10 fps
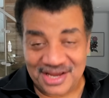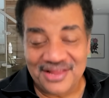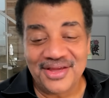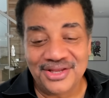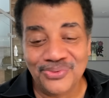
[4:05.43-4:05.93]
and
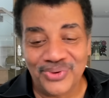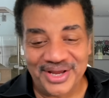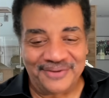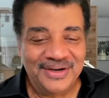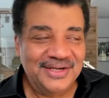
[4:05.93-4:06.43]
then you
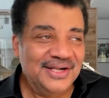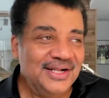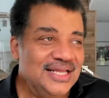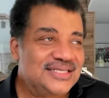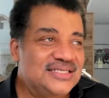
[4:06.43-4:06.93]
win.
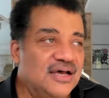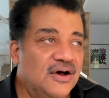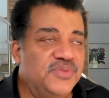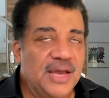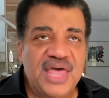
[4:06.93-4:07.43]
So
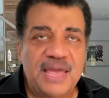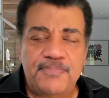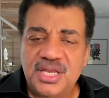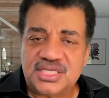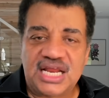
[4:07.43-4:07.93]
yeah, they
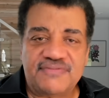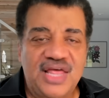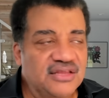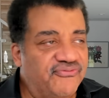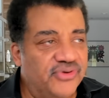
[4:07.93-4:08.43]
beat us at, at
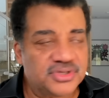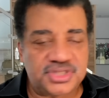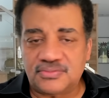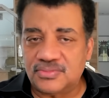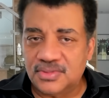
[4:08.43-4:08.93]
the first.
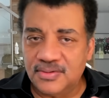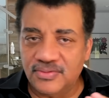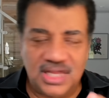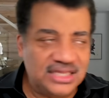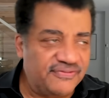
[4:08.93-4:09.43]
They had the